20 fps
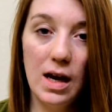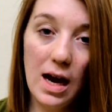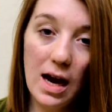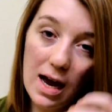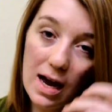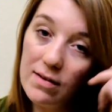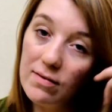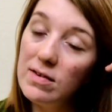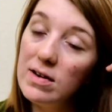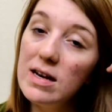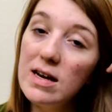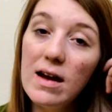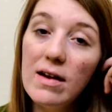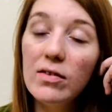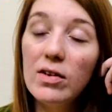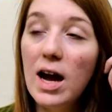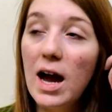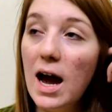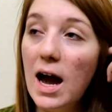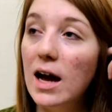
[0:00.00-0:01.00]
I have
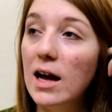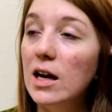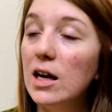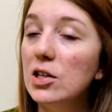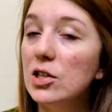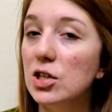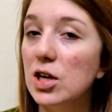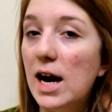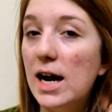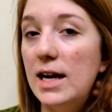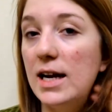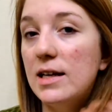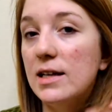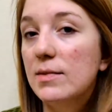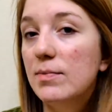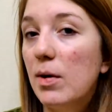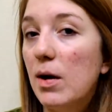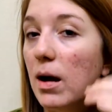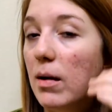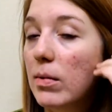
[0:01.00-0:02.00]
never had a
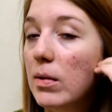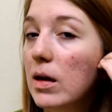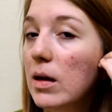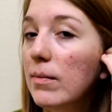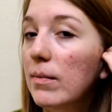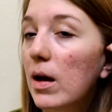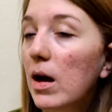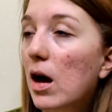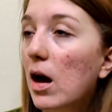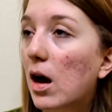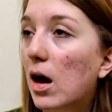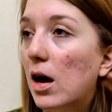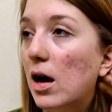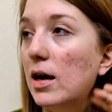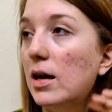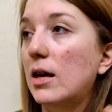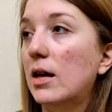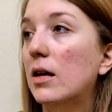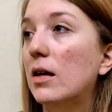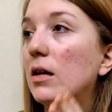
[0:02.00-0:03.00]
dryness problem
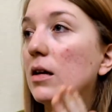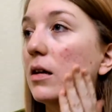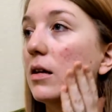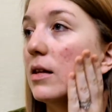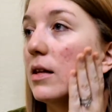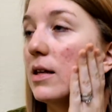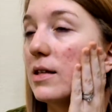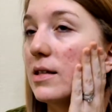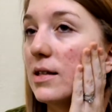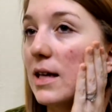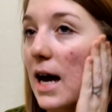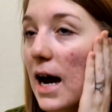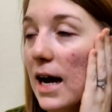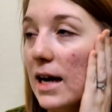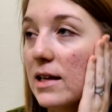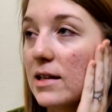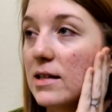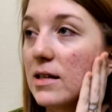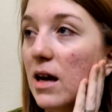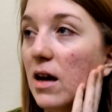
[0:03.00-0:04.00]
on the sides